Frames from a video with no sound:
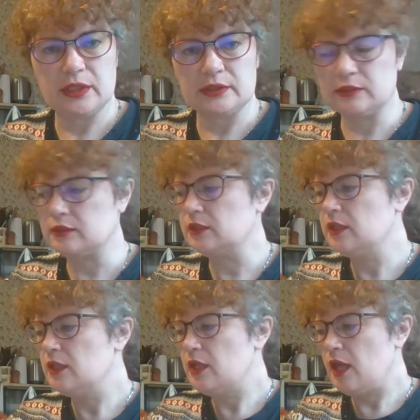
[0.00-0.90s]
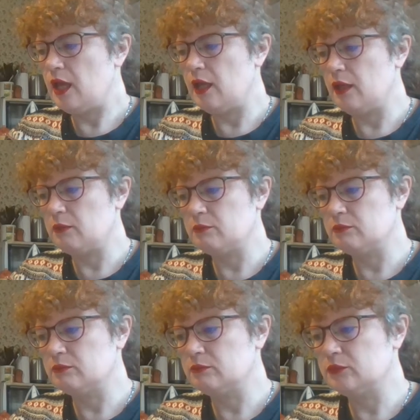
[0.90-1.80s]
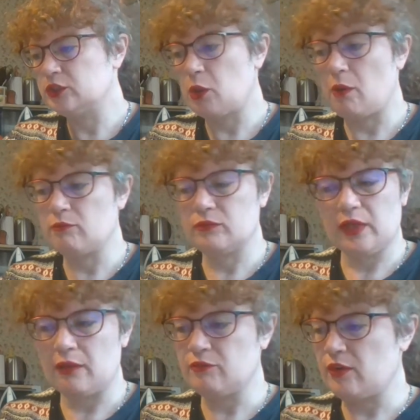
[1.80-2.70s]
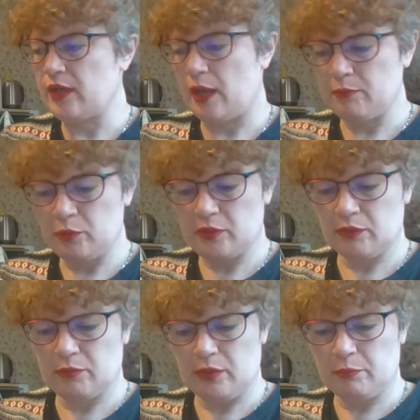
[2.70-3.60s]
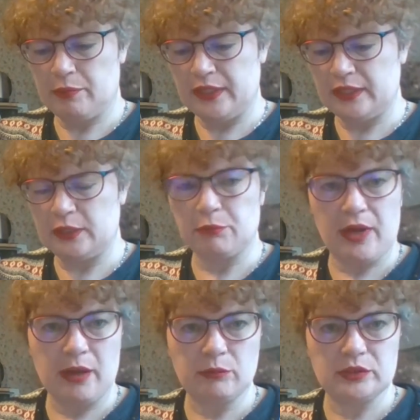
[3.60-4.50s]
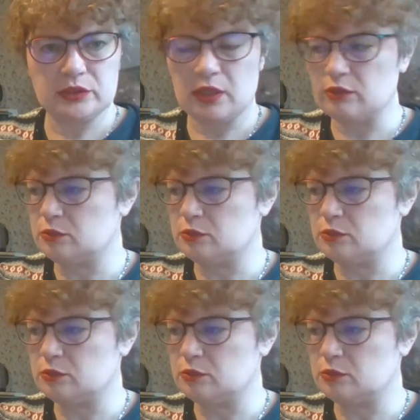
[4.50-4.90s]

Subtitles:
has. So I'm very happy with them. They're in peony brown, which goes